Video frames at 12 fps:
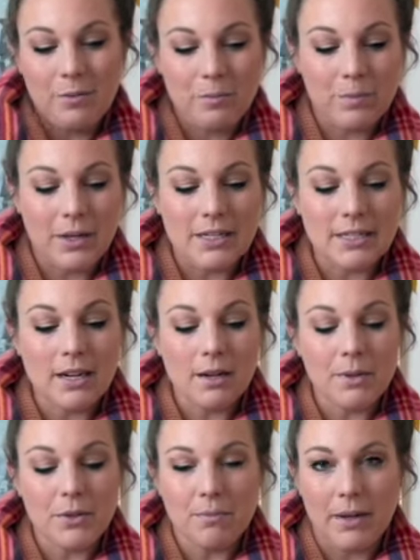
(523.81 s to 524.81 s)
but it did come
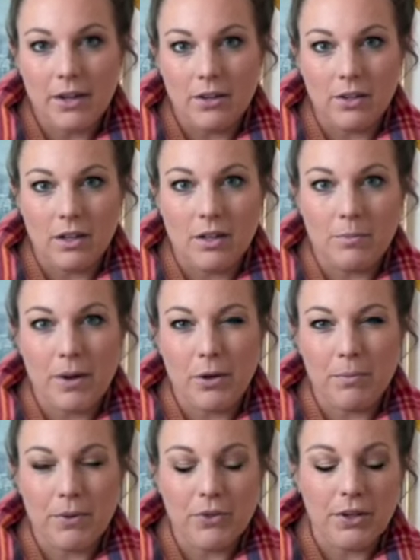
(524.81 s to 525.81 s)
in the mail about a
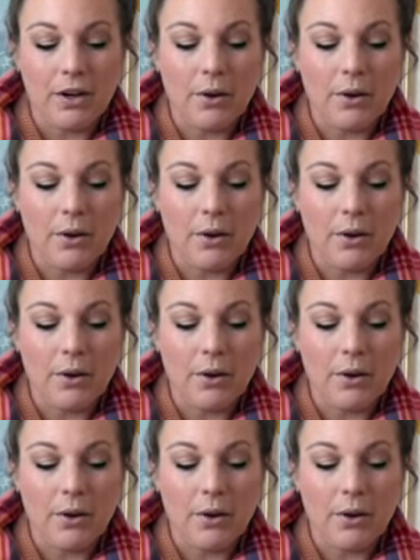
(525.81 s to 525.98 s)
month ago.